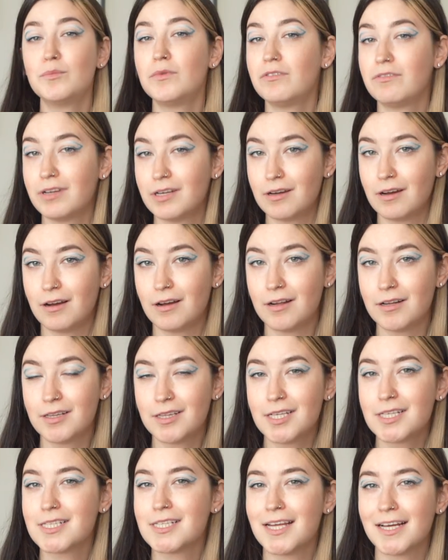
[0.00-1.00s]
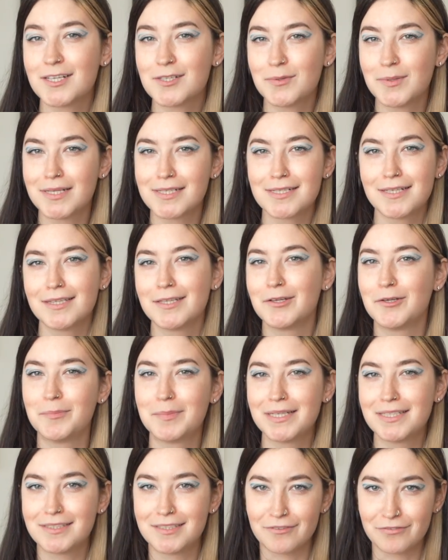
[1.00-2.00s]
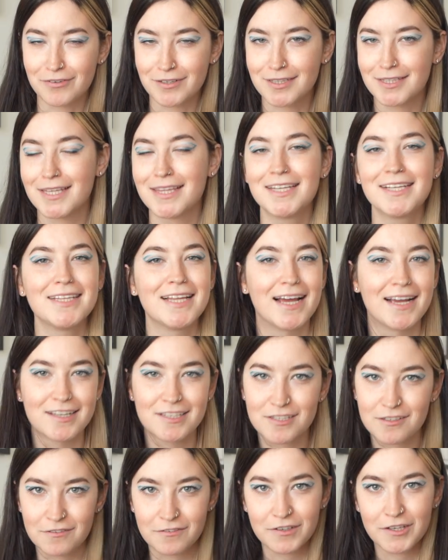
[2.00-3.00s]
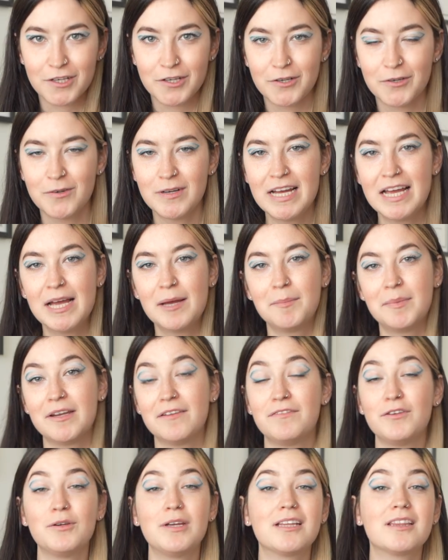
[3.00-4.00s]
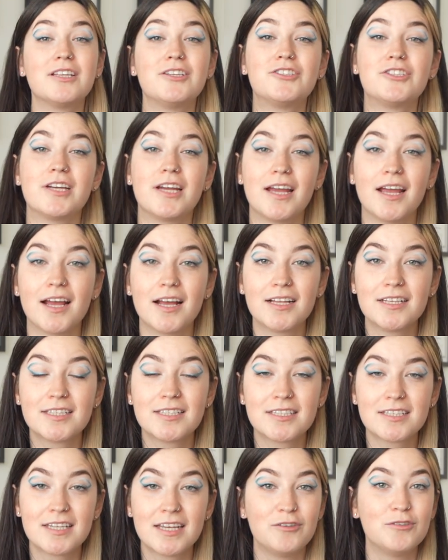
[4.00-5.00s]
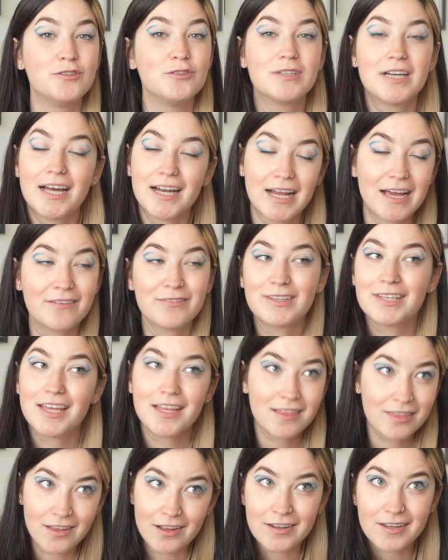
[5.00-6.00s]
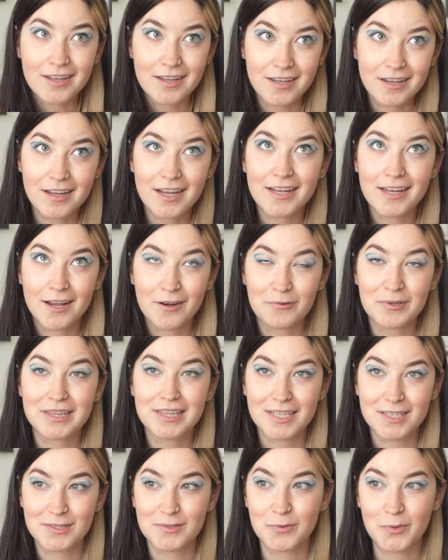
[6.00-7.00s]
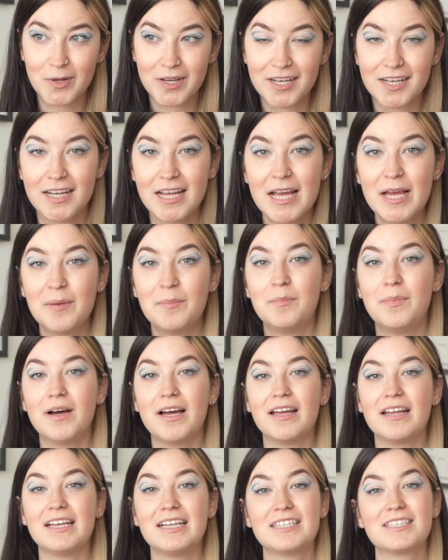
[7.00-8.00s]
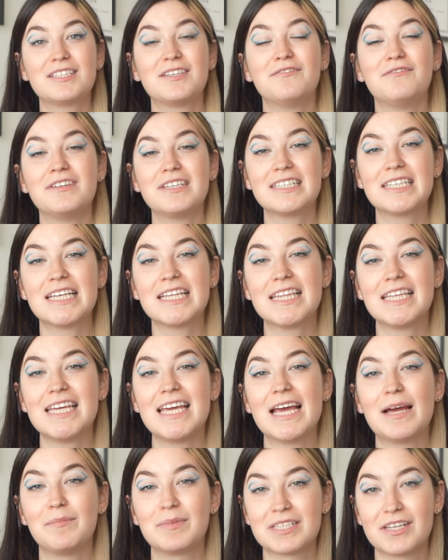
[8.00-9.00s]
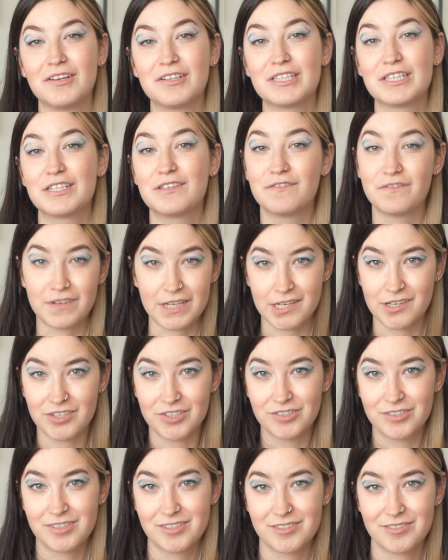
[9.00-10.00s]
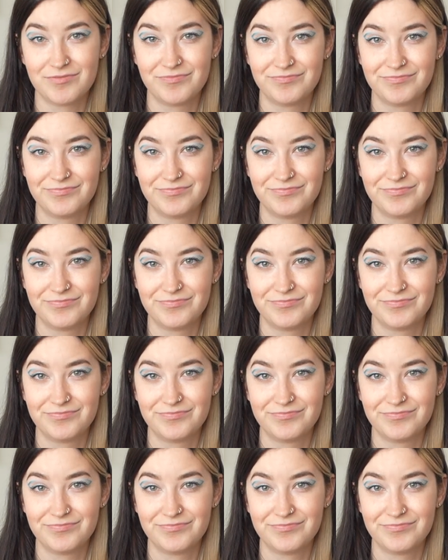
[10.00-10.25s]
moving on, this next one is a little bit different than the last few, but if you get the chance, you do kind of have to get lucky again with this one, but it's to visit the Amazon Spheres.